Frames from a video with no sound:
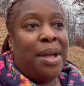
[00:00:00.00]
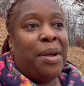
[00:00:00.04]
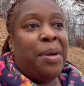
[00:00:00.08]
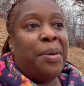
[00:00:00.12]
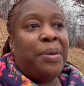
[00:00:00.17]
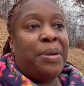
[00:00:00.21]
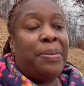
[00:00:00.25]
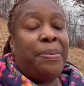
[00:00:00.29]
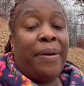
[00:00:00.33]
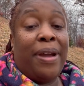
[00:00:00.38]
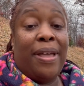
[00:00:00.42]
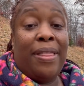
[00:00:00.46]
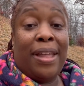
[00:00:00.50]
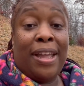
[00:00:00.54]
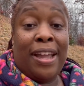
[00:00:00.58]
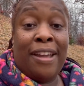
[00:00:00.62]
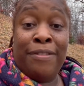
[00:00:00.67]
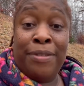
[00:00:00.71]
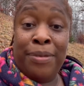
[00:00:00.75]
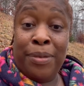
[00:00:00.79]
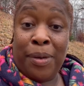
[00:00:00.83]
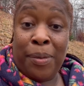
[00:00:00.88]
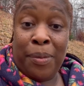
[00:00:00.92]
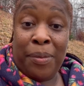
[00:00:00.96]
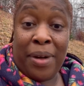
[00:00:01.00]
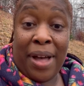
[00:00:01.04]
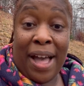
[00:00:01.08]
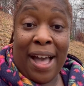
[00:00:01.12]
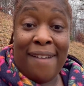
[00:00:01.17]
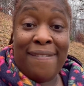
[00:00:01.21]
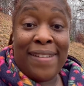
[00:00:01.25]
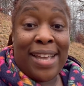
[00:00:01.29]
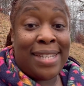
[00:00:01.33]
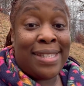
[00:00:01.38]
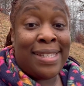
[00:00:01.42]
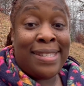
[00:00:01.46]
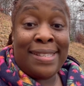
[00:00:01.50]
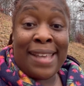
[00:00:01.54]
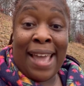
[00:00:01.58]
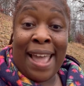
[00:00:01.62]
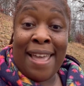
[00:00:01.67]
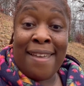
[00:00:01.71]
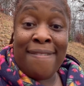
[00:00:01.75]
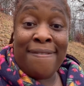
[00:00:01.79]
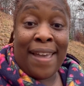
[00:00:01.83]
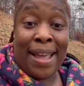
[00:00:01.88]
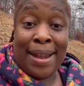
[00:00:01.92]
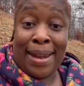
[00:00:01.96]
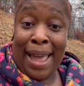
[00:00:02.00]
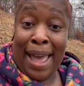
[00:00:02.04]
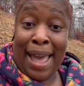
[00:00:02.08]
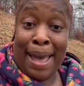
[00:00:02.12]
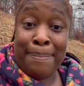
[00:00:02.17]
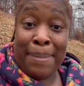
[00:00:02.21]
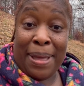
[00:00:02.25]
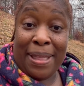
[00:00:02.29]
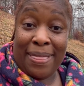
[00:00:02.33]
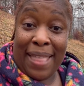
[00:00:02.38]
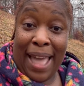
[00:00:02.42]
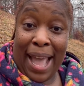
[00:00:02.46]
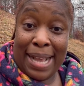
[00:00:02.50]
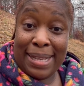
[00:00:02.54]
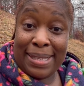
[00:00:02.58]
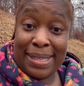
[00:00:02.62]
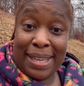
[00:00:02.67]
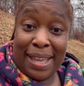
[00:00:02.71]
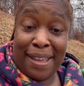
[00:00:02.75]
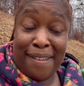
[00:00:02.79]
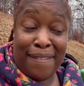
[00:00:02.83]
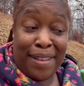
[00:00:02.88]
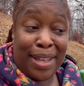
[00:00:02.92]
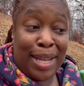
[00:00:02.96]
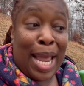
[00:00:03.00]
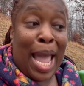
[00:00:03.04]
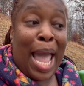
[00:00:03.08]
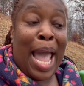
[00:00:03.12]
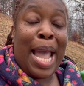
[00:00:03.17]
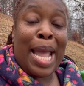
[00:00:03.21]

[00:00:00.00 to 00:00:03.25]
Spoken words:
We pray that everyone will have a safe and happy Thanksgiving.